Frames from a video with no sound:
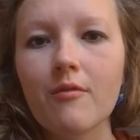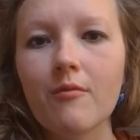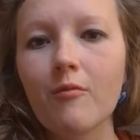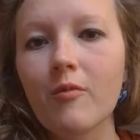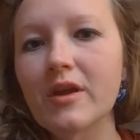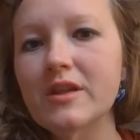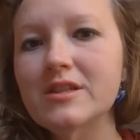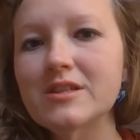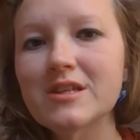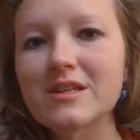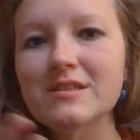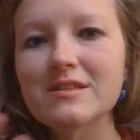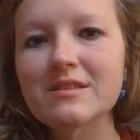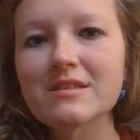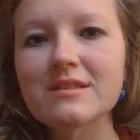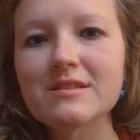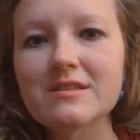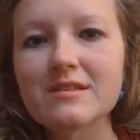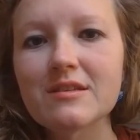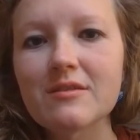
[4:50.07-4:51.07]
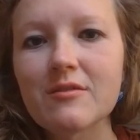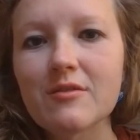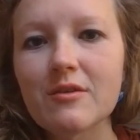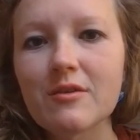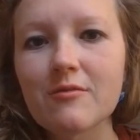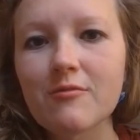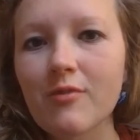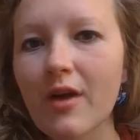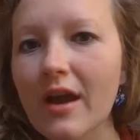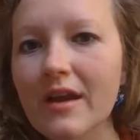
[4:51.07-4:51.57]
when Jesus
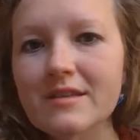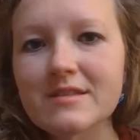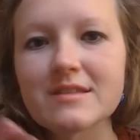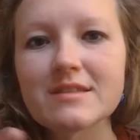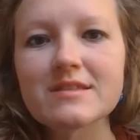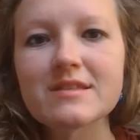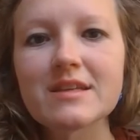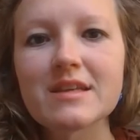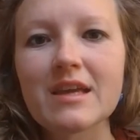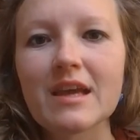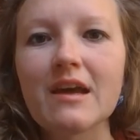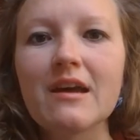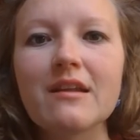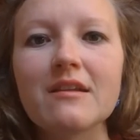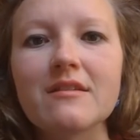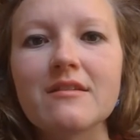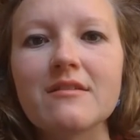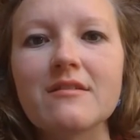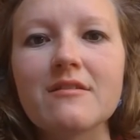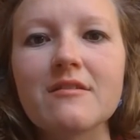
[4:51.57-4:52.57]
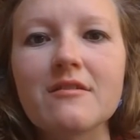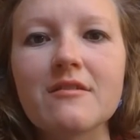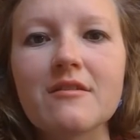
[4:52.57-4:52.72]
rises again?